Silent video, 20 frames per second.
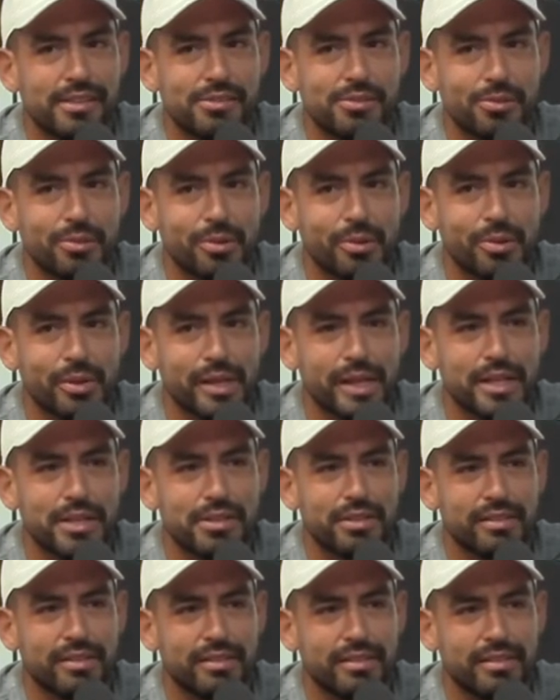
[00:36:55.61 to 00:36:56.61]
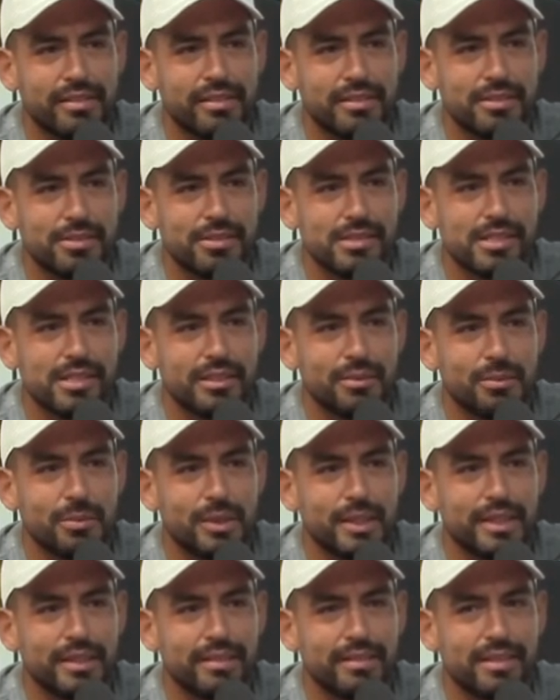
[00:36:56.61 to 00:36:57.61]
through creation you know you see
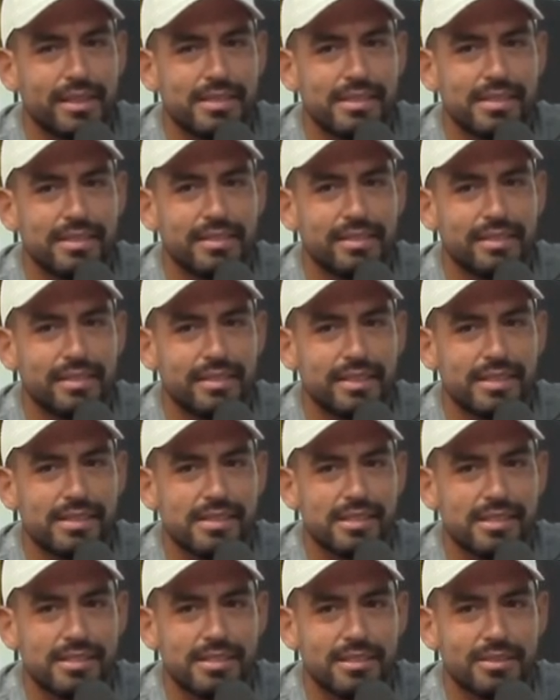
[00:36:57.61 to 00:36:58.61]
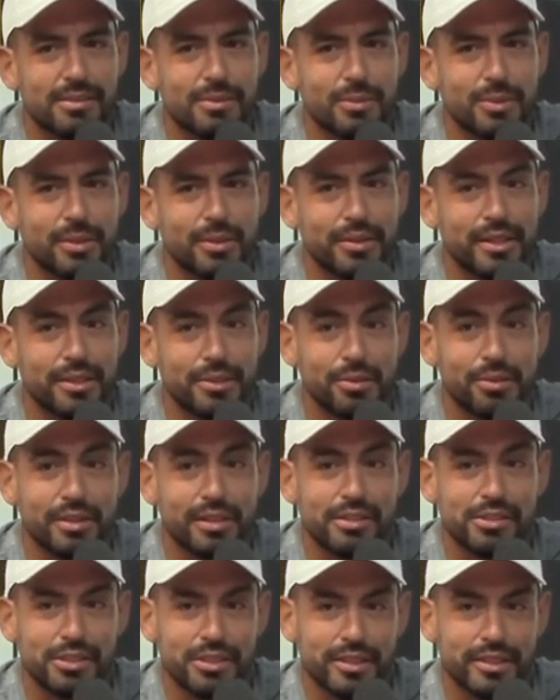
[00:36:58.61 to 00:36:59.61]
what doesn't exist in the world that you
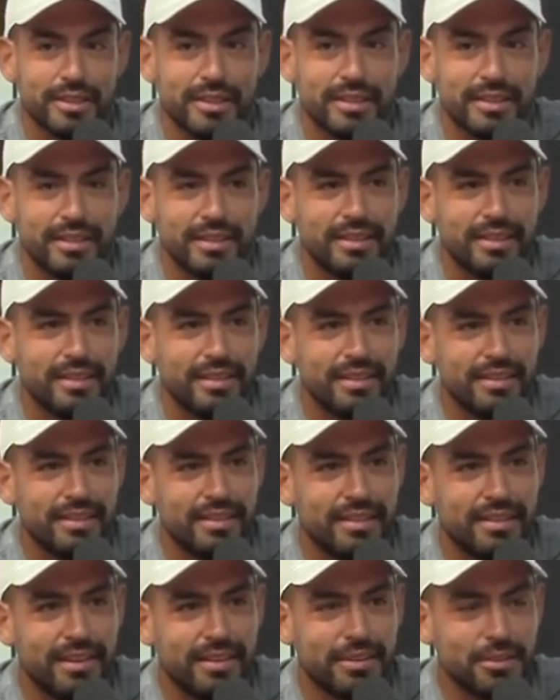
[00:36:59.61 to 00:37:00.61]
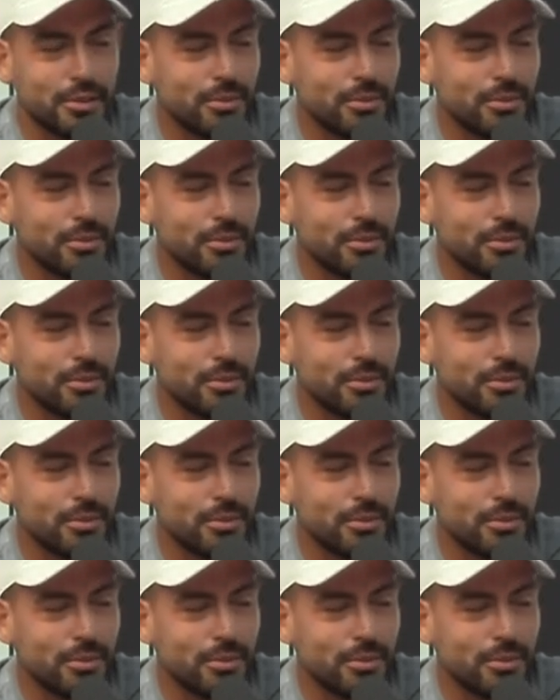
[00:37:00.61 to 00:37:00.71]
think should and then